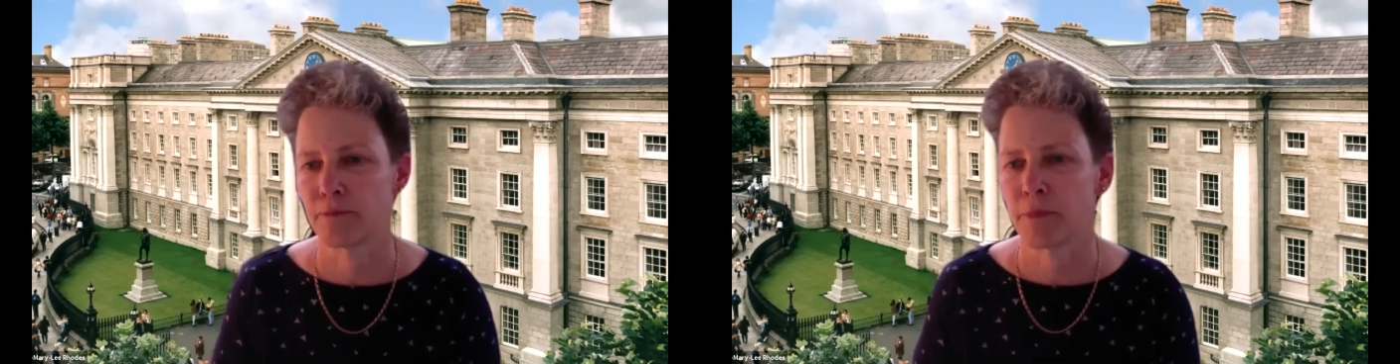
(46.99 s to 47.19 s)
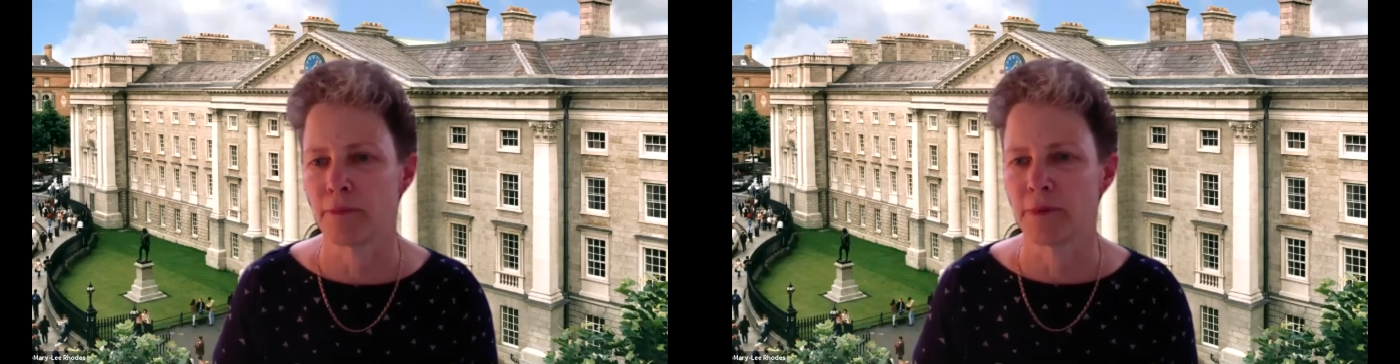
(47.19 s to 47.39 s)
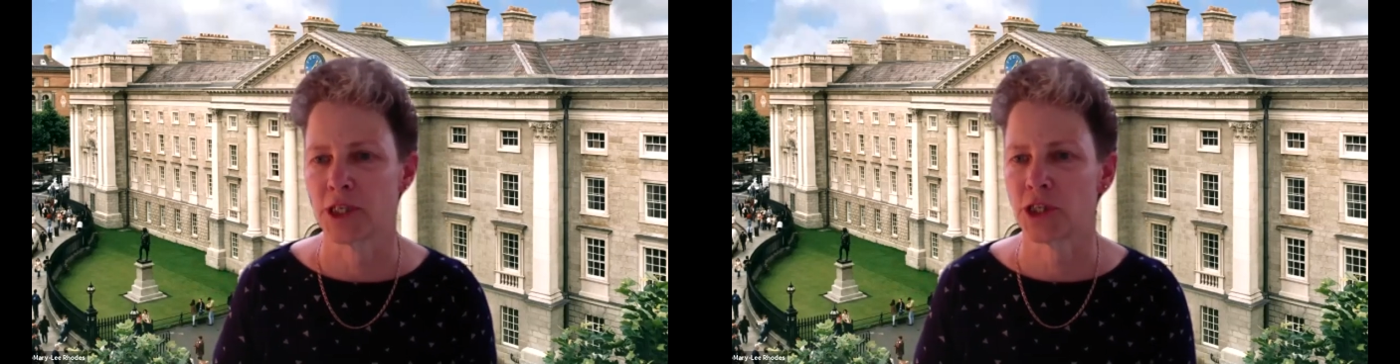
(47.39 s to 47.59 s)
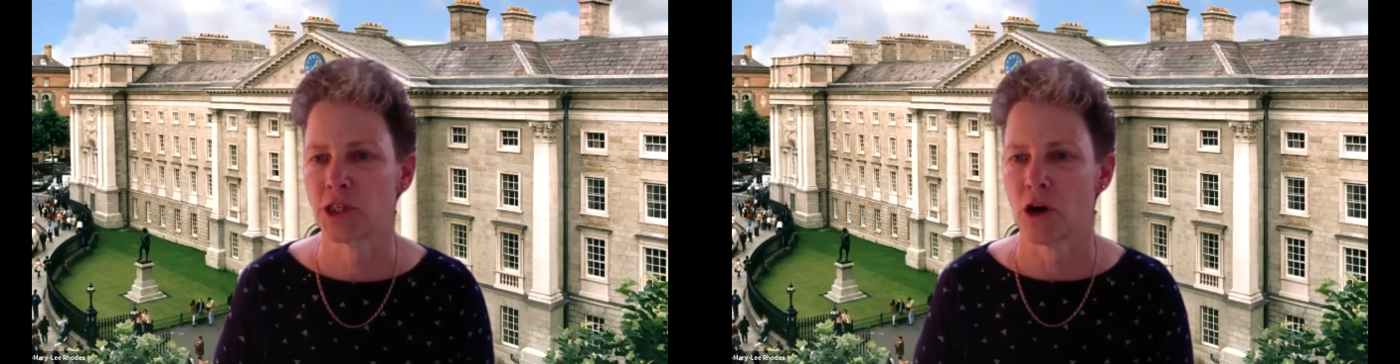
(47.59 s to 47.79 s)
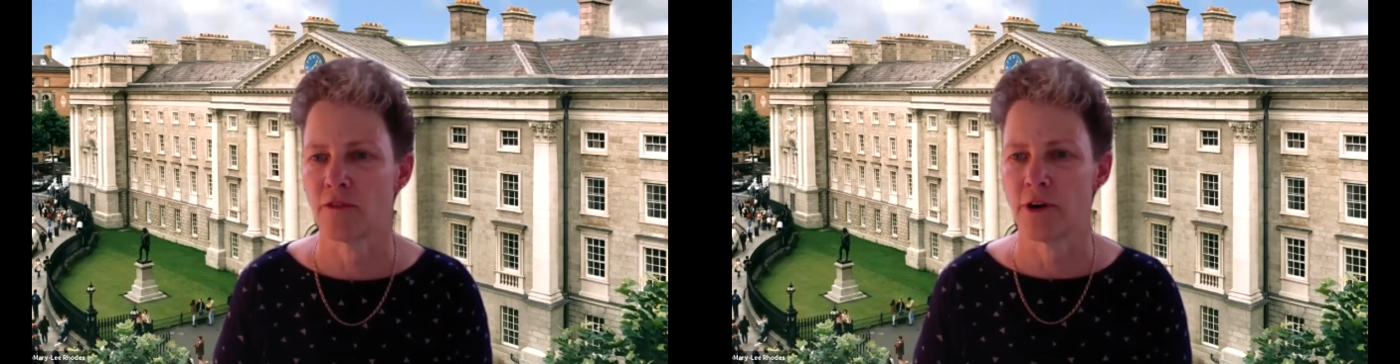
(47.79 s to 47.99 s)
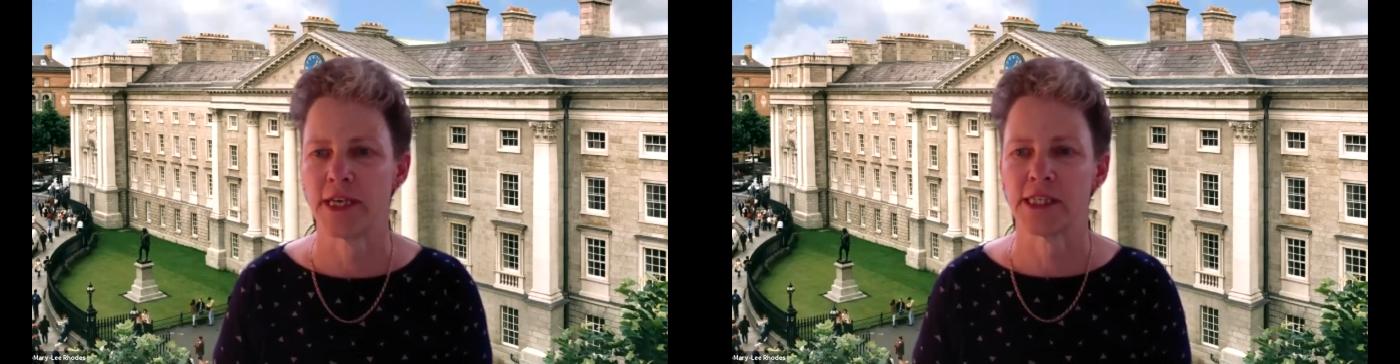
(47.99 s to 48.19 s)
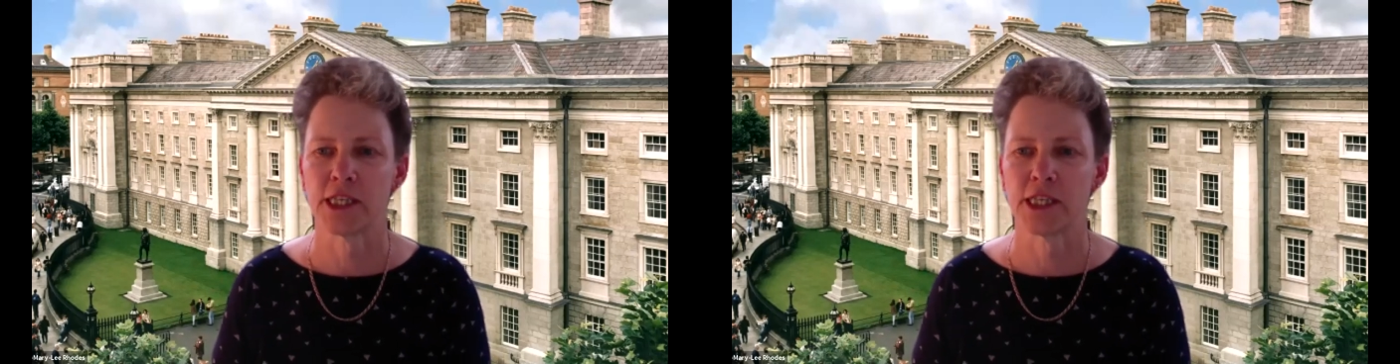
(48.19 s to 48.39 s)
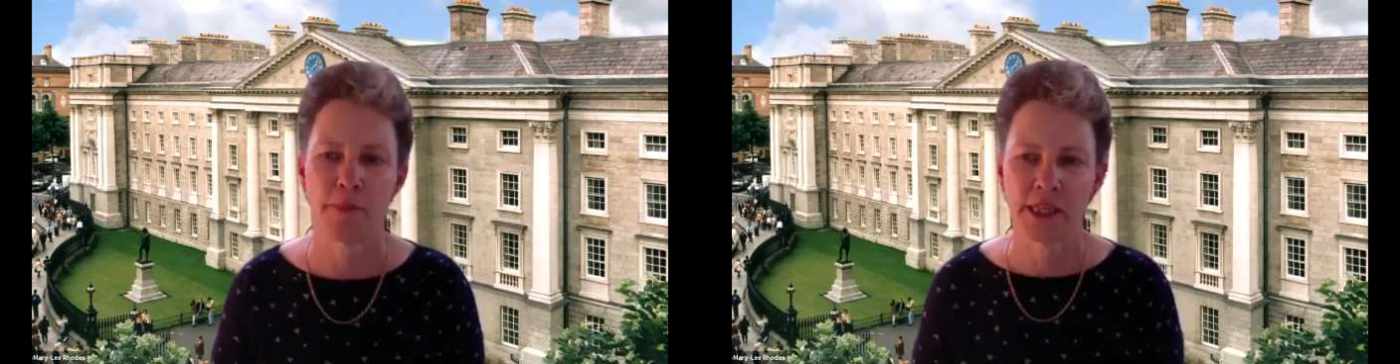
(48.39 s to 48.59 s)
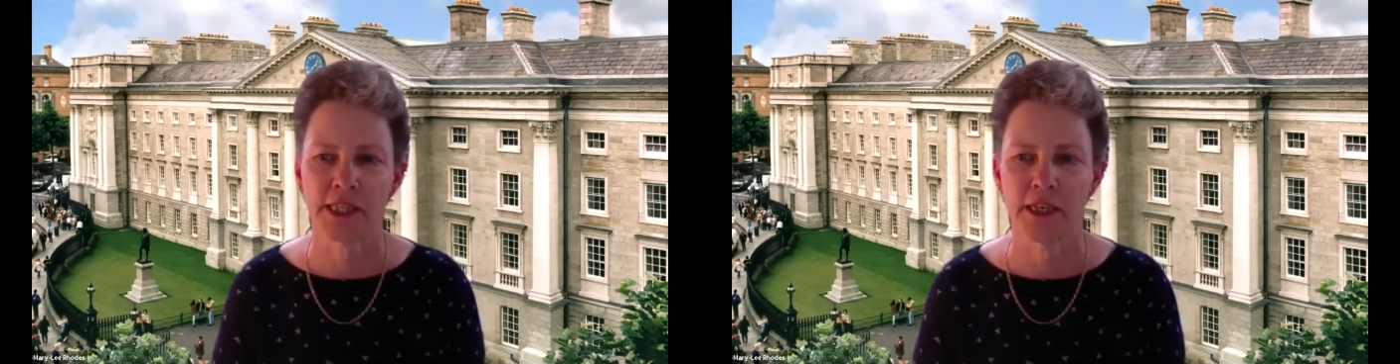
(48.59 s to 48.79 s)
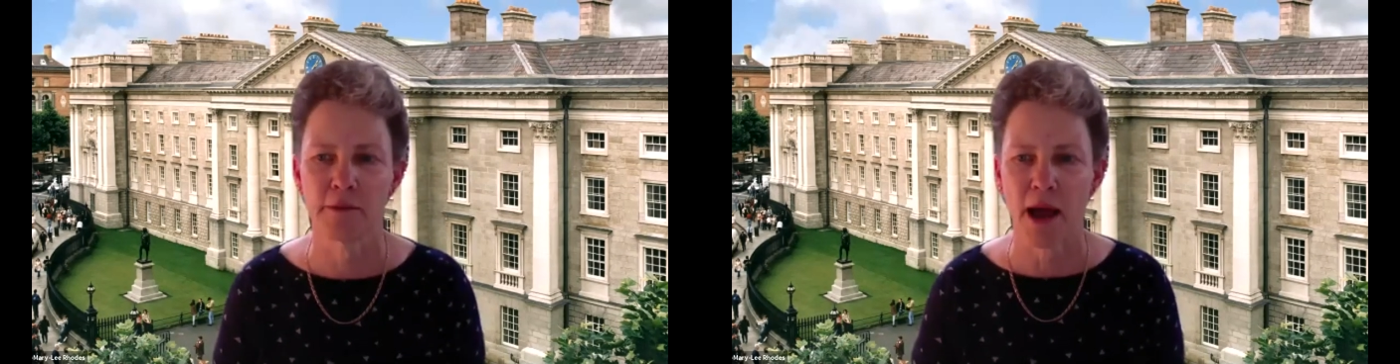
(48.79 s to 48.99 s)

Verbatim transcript: published on various topics in